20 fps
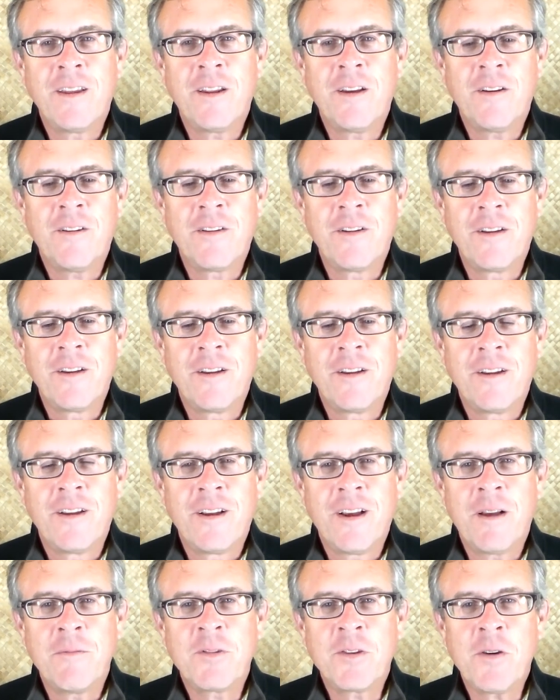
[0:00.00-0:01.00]
you know,
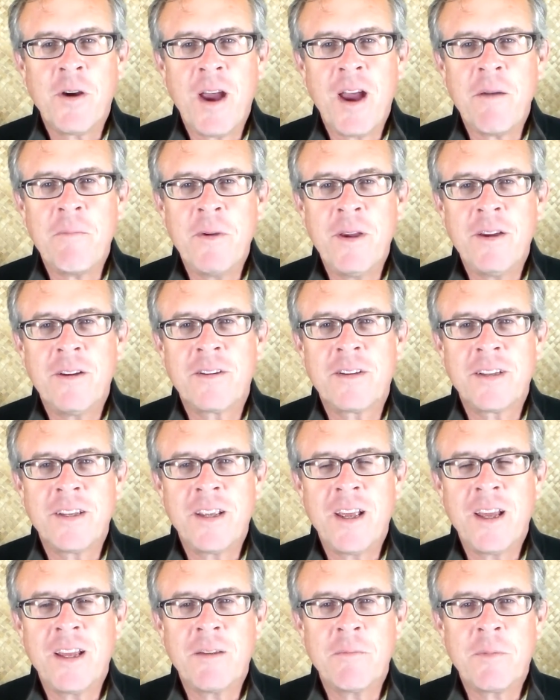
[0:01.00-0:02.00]
I'm so happy you're
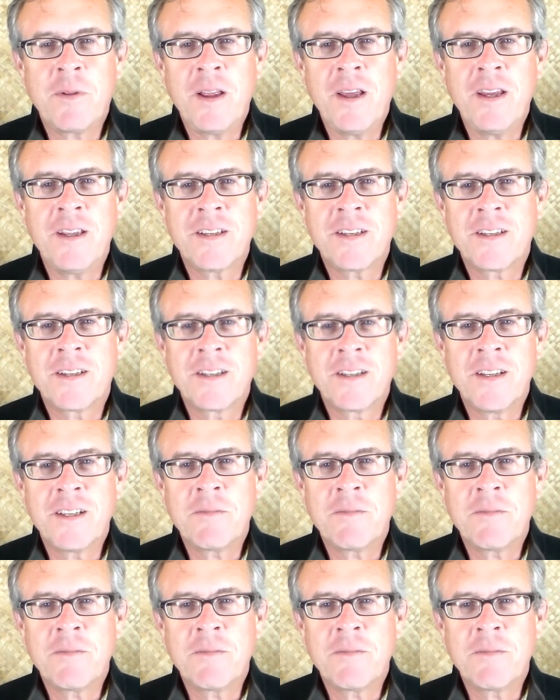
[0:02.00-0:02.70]
staying in place.